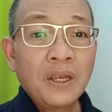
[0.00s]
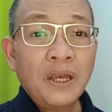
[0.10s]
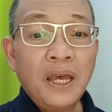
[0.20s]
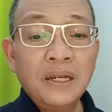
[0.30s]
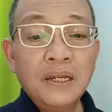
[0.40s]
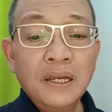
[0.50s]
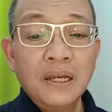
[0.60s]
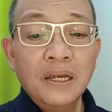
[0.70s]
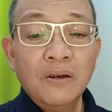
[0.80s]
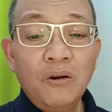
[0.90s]
and
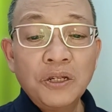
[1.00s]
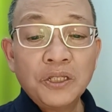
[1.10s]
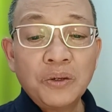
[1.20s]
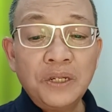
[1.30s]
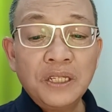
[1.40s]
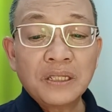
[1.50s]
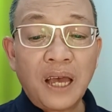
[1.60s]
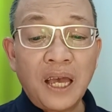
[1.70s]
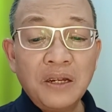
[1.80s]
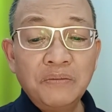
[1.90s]
also this
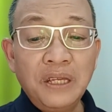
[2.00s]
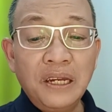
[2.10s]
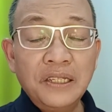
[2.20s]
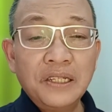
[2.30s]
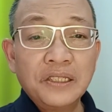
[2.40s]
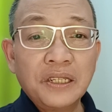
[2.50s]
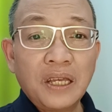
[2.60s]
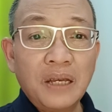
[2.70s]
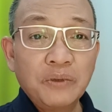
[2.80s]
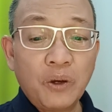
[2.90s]
kind of diligence that i
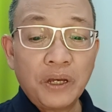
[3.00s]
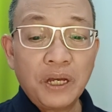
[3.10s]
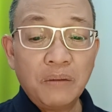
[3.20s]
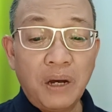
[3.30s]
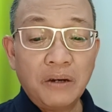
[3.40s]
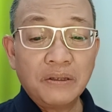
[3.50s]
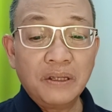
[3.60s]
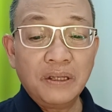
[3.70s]
am talking about